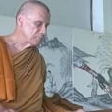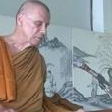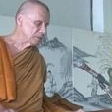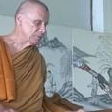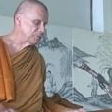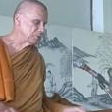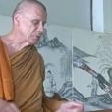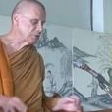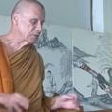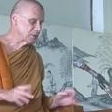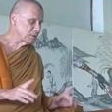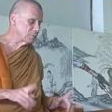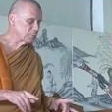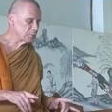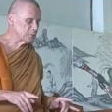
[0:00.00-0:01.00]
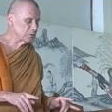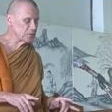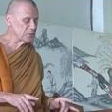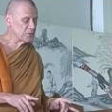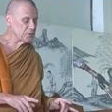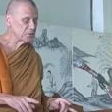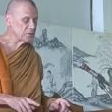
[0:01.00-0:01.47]
But if you can come to a
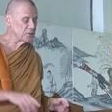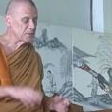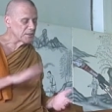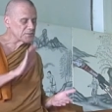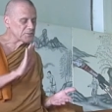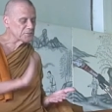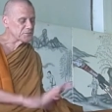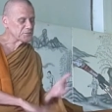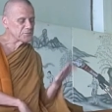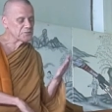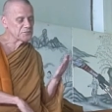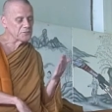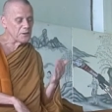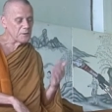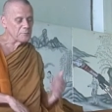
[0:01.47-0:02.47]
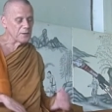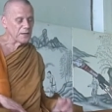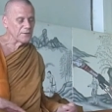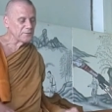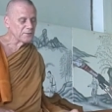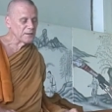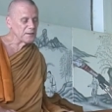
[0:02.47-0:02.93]
decision and then stop
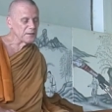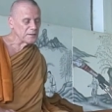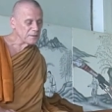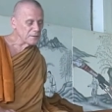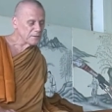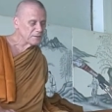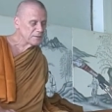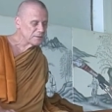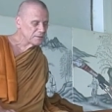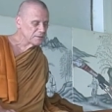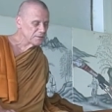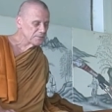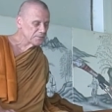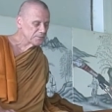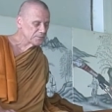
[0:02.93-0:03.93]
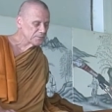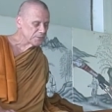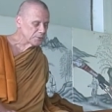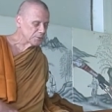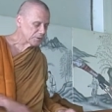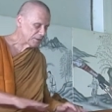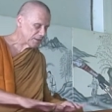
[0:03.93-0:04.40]
right there,
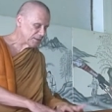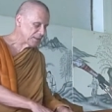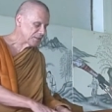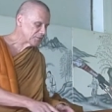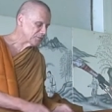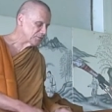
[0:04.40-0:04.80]
okay, that's